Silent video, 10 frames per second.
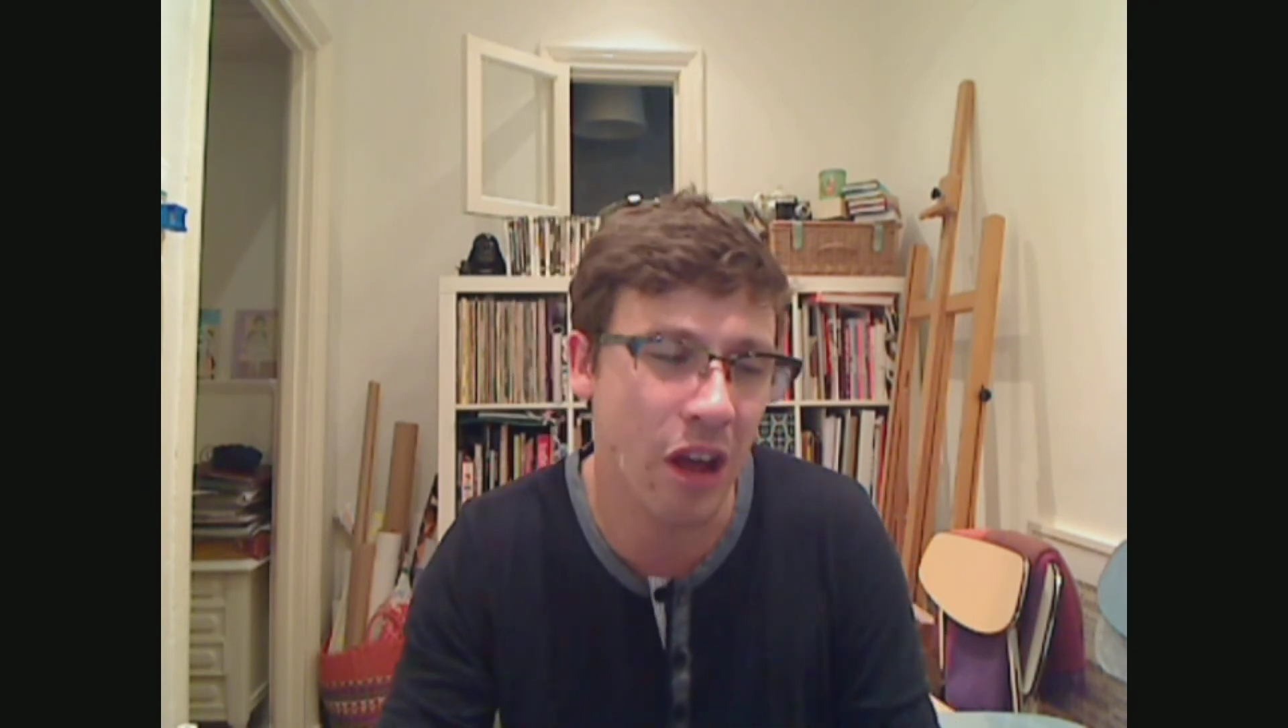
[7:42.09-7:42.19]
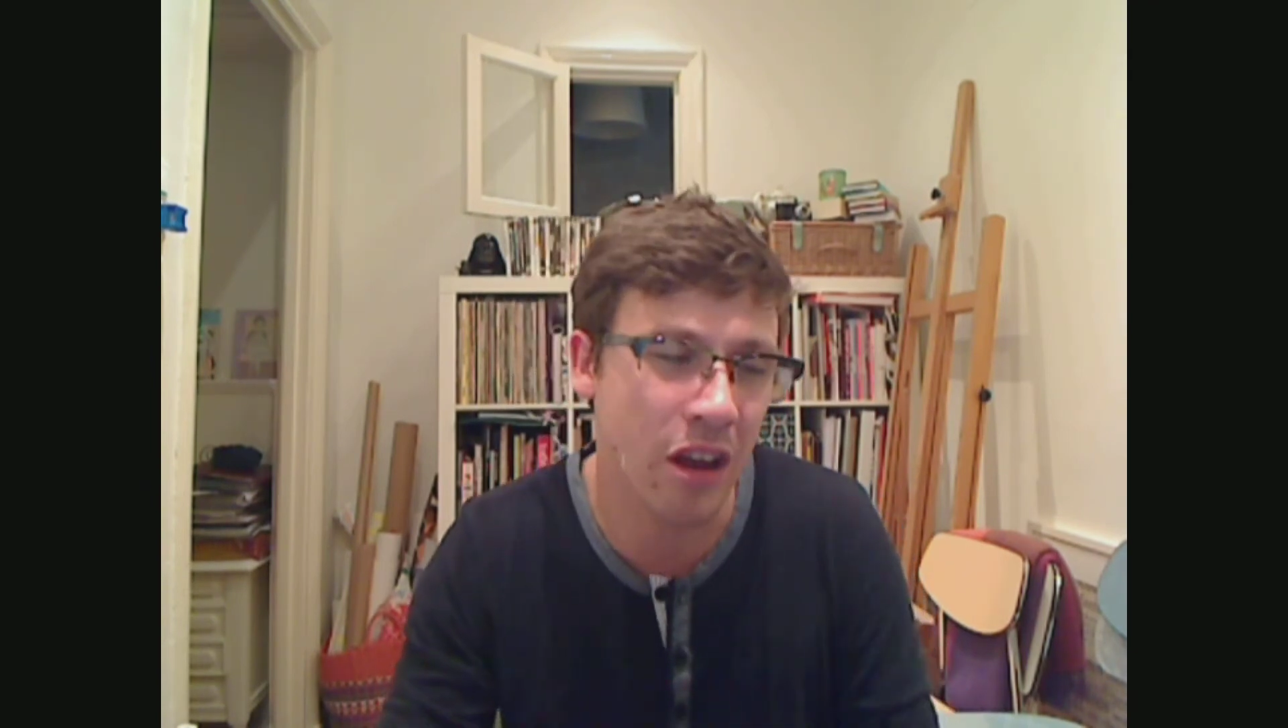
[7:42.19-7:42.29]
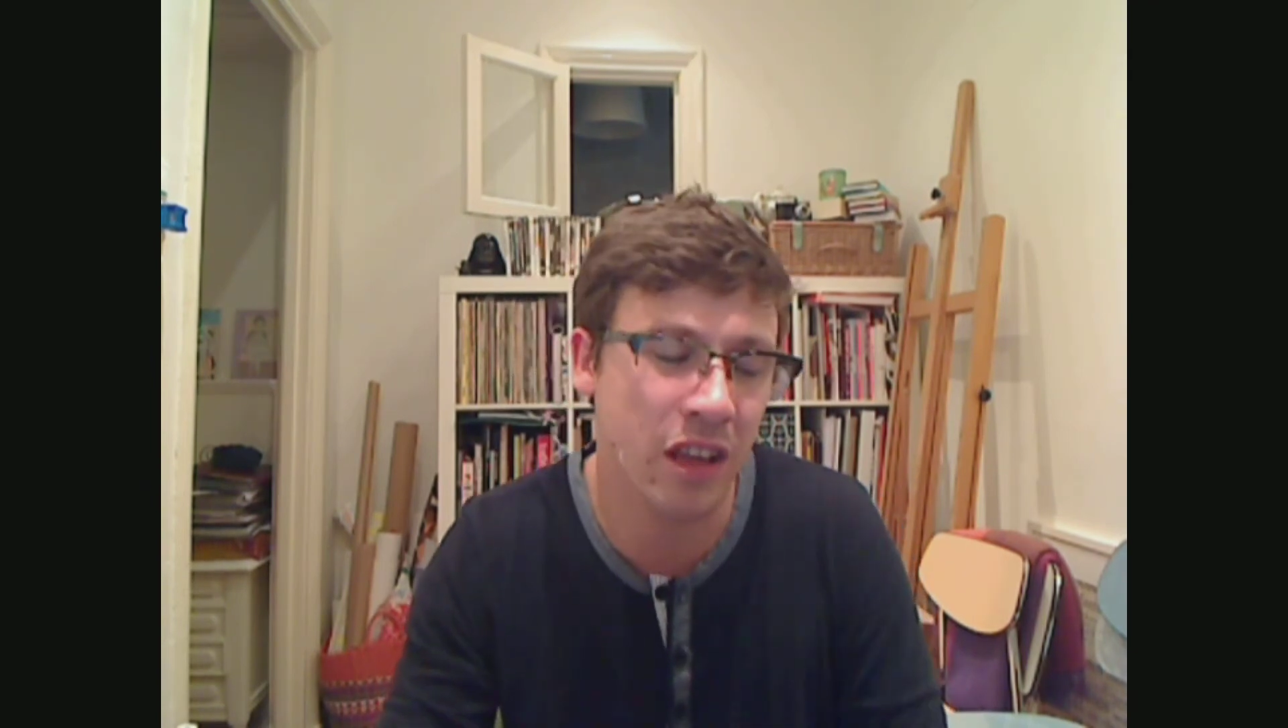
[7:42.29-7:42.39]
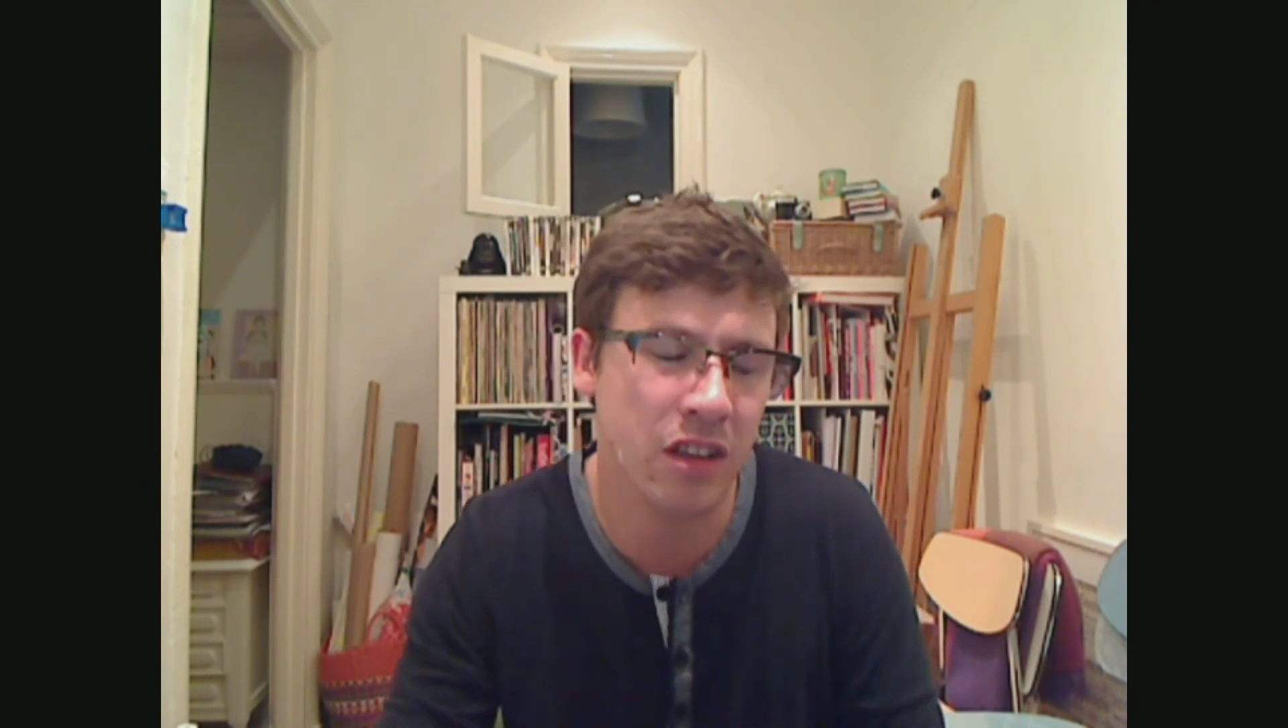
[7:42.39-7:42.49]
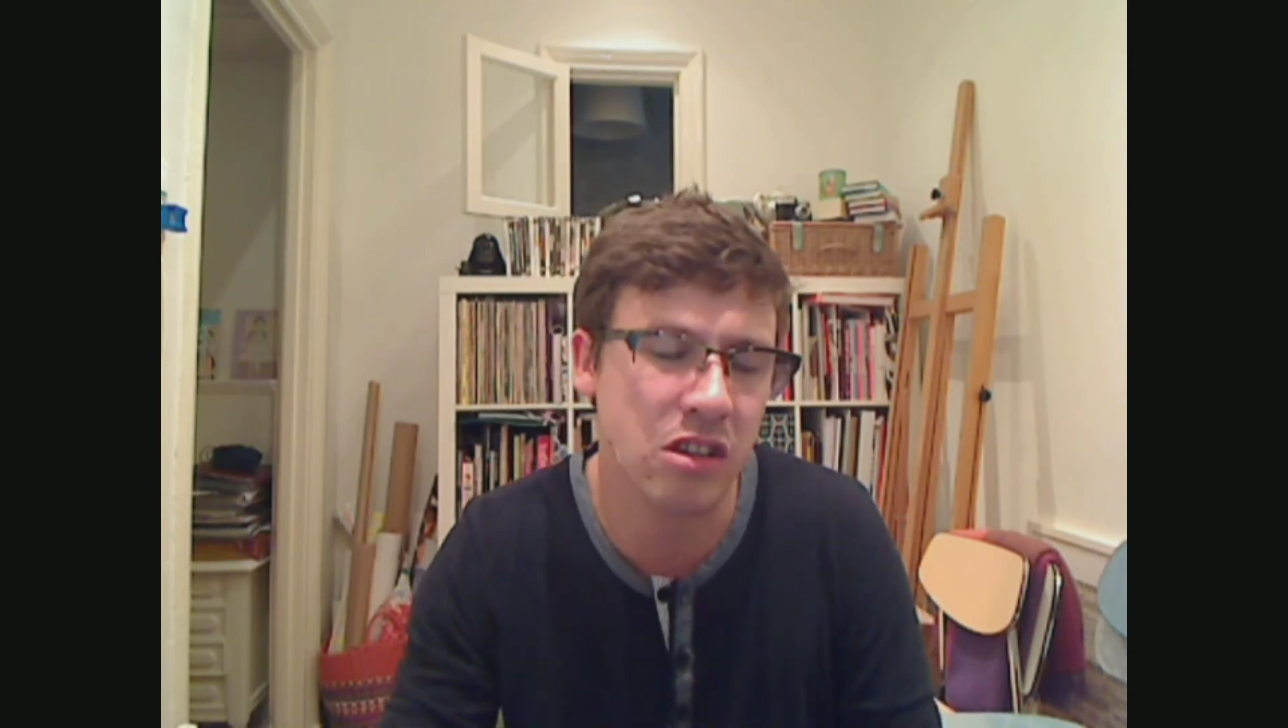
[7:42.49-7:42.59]

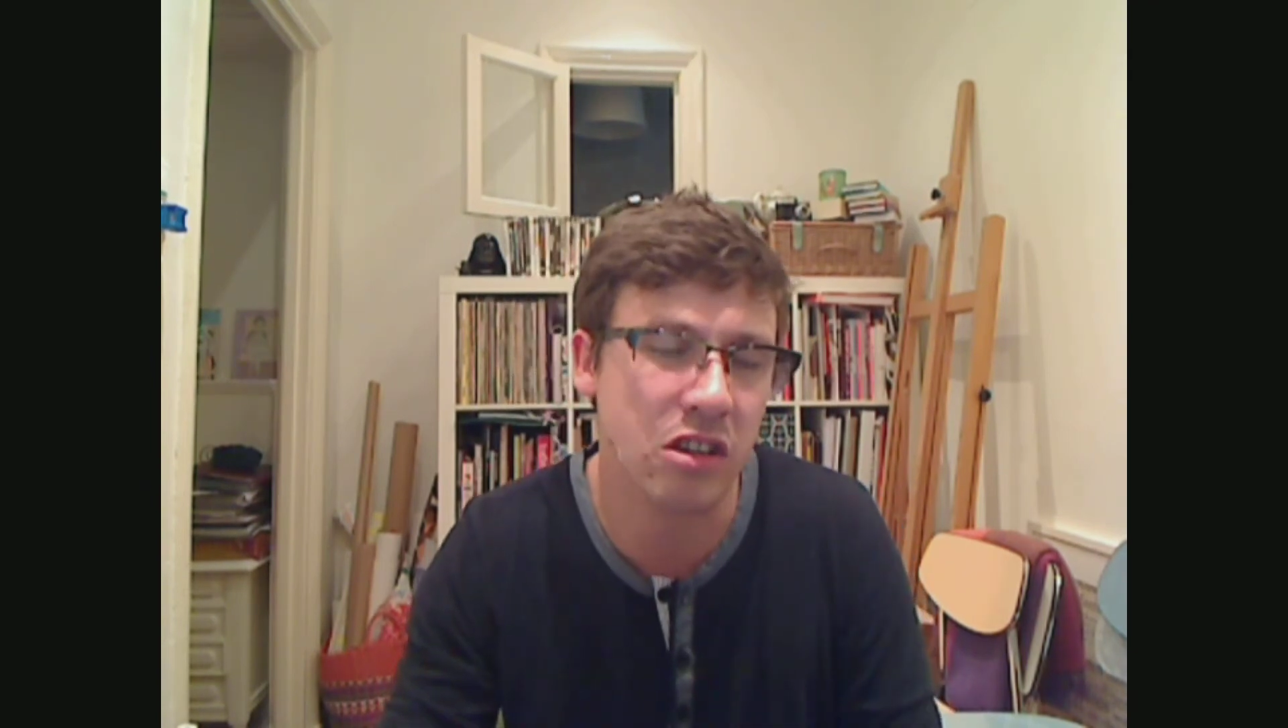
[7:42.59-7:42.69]
and he's